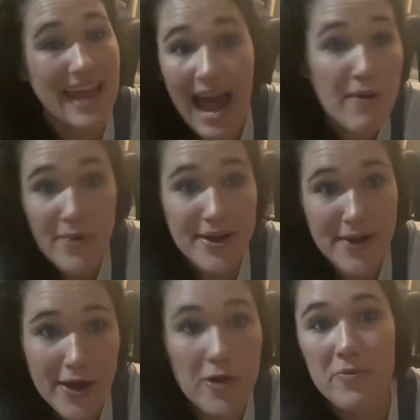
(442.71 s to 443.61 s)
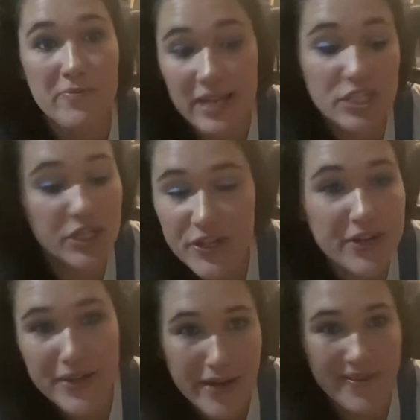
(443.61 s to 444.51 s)
I want to know. Let your
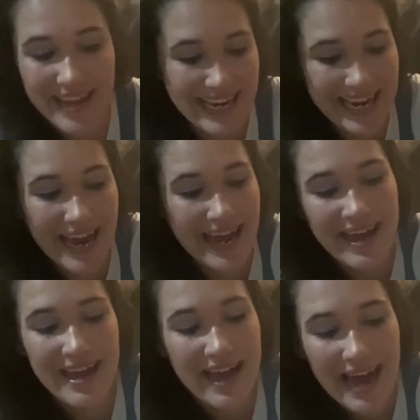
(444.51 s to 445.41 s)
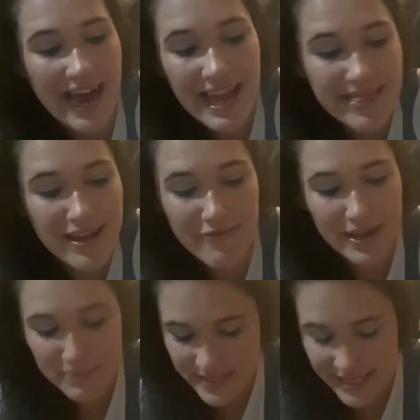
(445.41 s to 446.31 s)
girl know. Like, I love
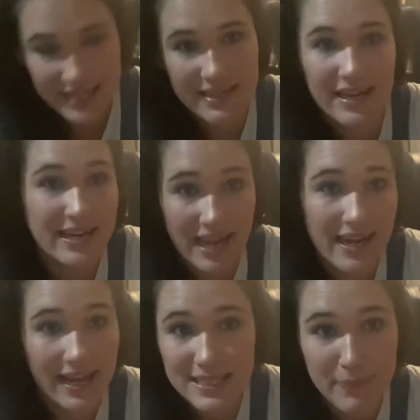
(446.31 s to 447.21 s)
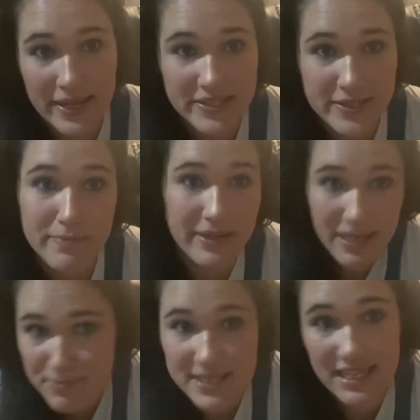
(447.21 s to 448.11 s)
ipsy. Again, not sponsored, but
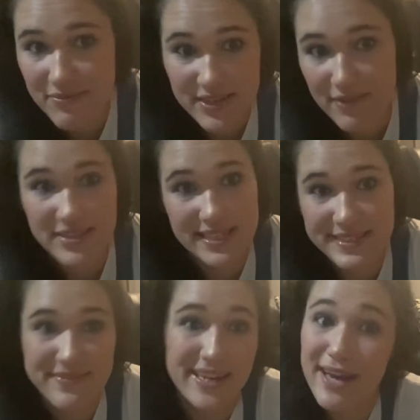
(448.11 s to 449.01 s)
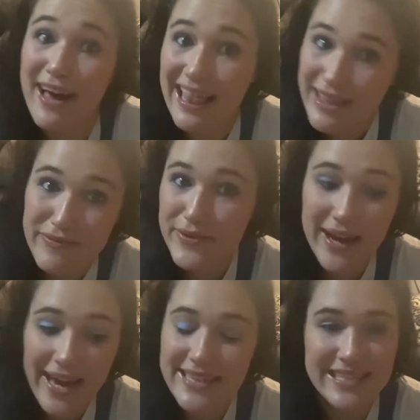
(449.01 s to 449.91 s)
ipsy, if you ever see this video, I love you
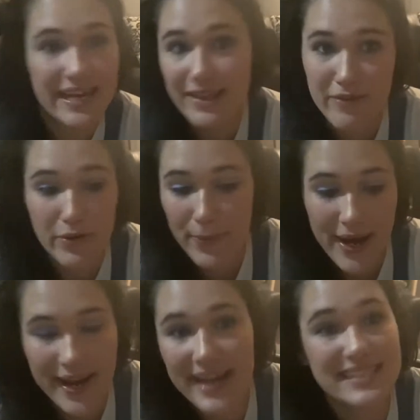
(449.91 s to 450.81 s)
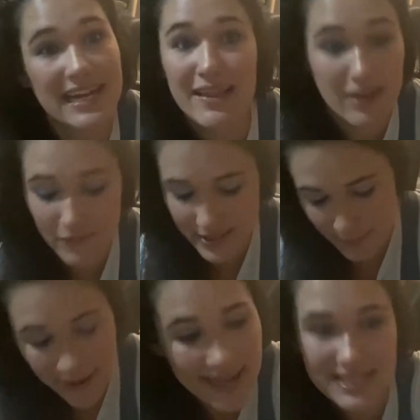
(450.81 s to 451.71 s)
guys, and I love your products, and I love the
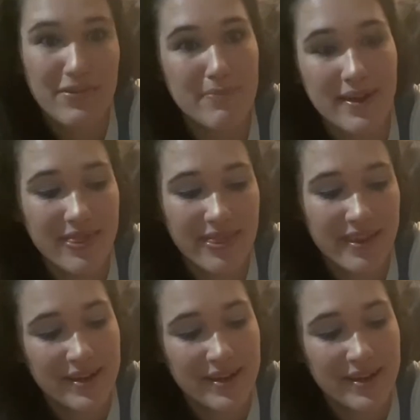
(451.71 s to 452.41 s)
surprise every month.